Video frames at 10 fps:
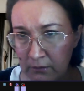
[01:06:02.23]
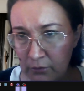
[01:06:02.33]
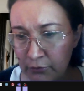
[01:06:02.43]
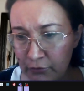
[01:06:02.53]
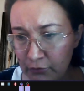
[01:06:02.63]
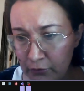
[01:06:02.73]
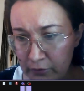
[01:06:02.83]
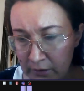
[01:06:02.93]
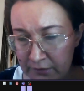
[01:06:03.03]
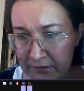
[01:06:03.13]
on
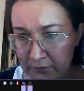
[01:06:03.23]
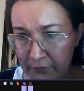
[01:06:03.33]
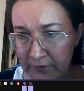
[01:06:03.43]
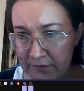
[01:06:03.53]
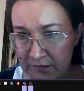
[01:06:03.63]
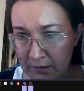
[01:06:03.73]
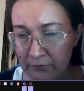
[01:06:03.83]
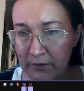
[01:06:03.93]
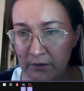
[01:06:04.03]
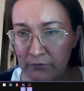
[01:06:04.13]
tutorials if it's
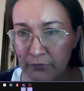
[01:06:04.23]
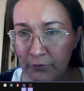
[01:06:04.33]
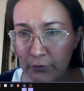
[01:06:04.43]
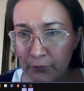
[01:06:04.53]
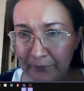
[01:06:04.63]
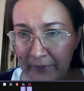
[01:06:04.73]
convenient for you.